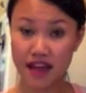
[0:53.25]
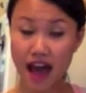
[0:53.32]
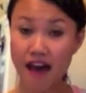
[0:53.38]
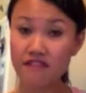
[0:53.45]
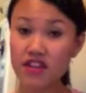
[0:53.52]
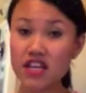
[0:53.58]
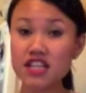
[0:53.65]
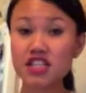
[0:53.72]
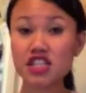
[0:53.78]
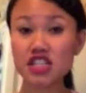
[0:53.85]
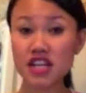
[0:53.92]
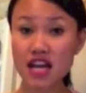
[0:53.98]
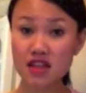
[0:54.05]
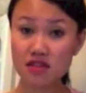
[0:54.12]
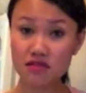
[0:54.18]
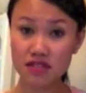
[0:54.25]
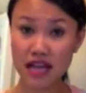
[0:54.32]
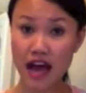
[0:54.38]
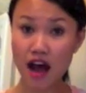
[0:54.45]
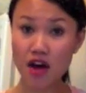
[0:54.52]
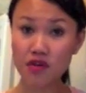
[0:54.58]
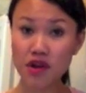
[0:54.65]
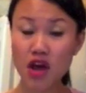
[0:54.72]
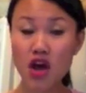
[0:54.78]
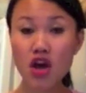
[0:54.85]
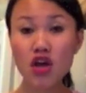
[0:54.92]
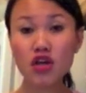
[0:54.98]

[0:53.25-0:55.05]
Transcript: the cavity. Just take those out.